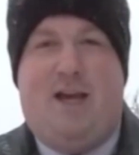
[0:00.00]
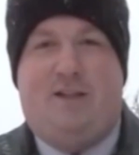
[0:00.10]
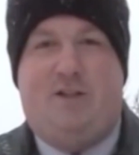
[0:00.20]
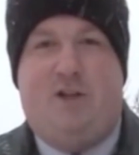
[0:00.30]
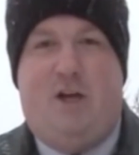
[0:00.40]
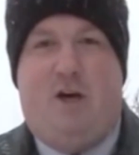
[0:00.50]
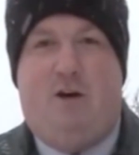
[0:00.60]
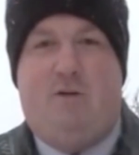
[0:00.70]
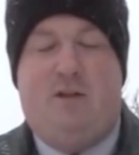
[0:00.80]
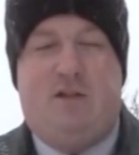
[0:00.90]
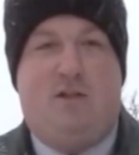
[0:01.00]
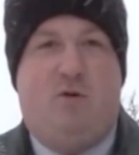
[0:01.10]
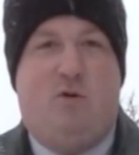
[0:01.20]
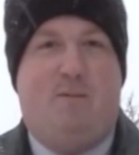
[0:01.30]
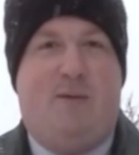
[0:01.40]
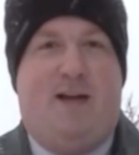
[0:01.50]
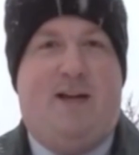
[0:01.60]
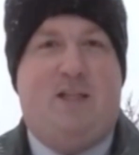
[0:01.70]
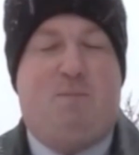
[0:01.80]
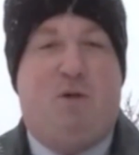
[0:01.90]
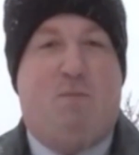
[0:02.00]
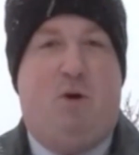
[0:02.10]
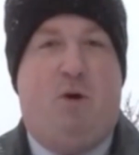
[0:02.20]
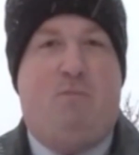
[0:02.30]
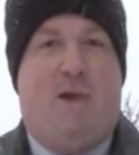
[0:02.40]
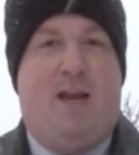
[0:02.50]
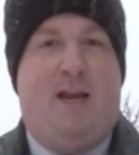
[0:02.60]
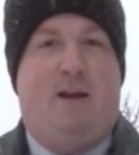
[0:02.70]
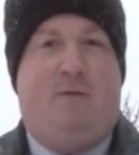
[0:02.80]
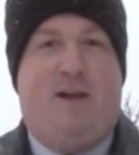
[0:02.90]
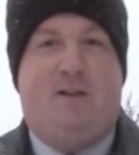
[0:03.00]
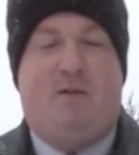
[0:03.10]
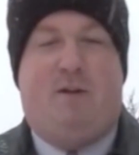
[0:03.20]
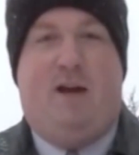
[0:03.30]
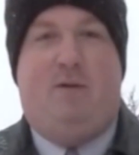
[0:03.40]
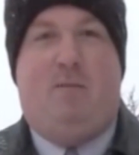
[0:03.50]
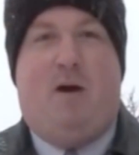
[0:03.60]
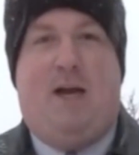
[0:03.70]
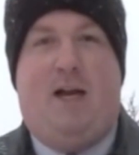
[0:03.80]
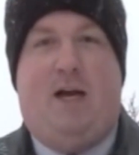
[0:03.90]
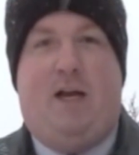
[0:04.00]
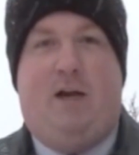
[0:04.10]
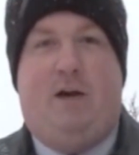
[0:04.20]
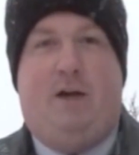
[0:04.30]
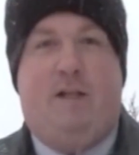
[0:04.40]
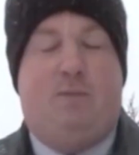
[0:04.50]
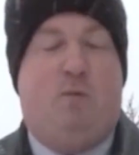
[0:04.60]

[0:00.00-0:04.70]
Thanks, Joe. This storm has postponed many events around the Minot area.